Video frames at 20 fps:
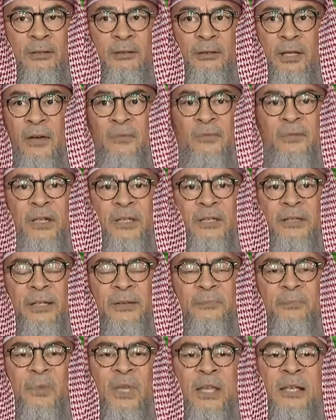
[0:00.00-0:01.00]

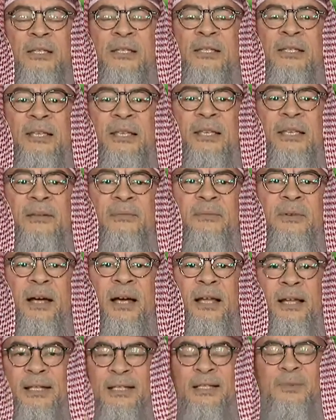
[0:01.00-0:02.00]
Definitely. See,
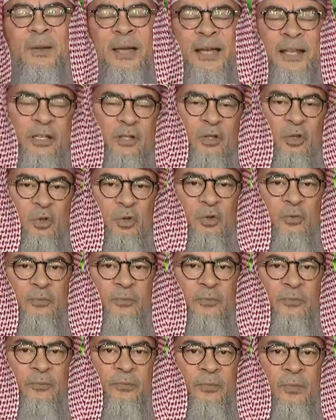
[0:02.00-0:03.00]
I'll explain it to you.
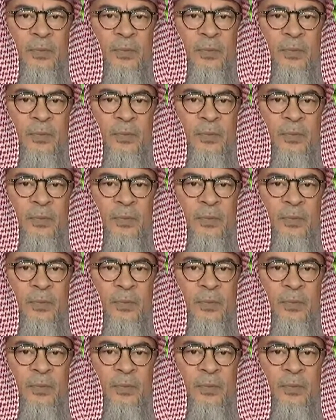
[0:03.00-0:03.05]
